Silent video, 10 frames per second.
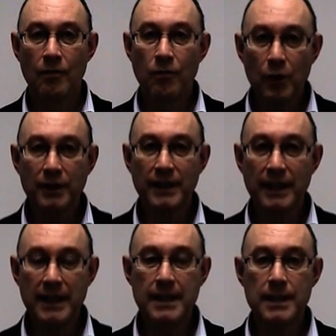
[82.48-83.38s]
What
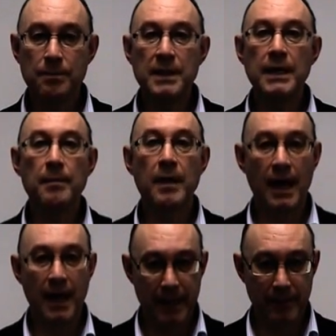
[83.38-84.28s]
is
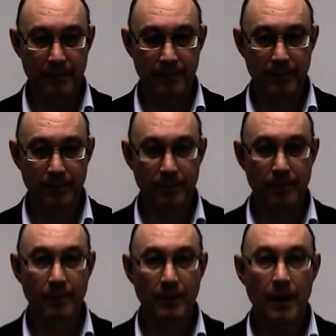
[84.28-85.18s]
BMI?
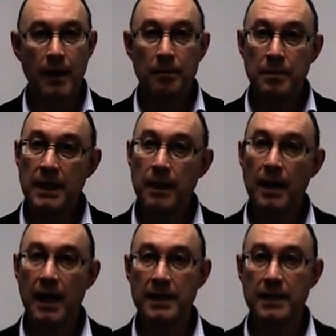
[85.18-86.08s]

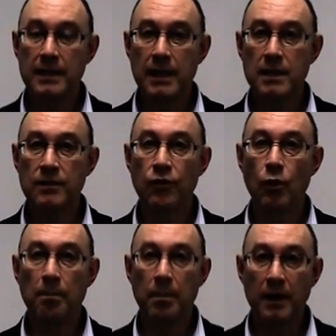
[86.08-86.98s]
BMI stands
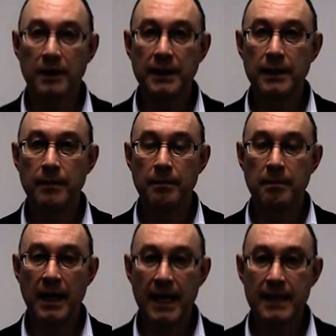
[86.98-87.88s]
for Body
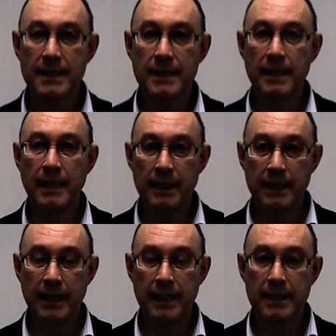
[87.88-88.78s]
Mass
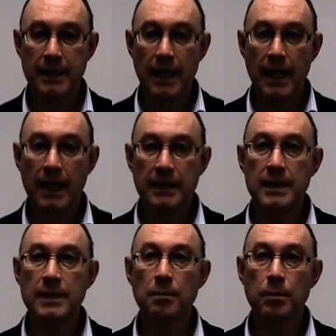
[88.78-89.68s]
Index and
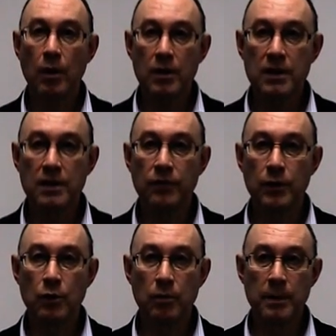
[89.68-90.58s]
is a proxy for
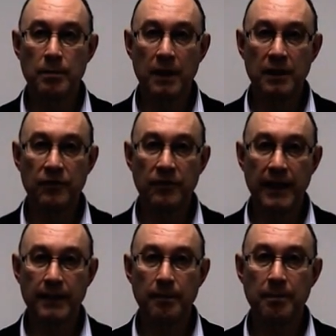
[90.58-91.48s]
human body
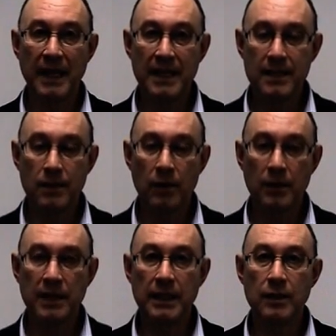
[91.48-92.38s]
fat based
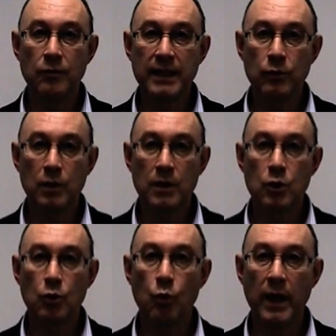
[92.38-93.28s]
on an
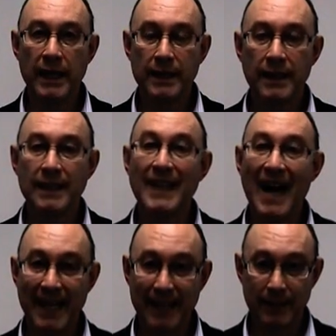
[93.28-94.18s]
individual's weight and
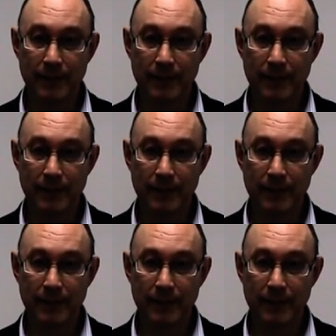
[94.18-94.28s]
height.